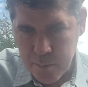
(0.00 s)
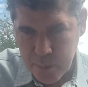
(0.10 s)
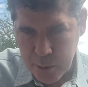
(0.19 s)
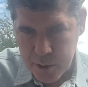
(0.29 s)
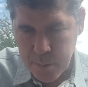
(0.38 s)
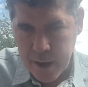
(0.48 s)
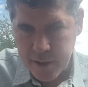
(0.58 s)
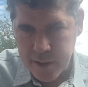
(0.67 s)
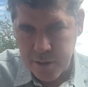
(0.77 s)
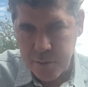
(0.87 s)

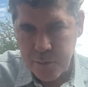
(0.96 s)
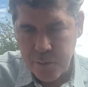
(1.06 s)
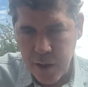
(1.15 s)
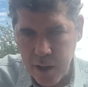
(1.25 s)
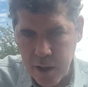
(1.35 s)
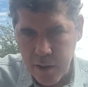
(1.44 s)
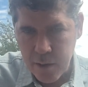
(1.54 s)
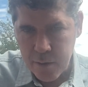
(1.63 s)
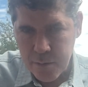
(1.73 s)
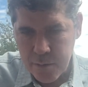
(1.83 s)
perspective
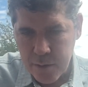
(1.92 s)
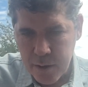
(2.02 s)
of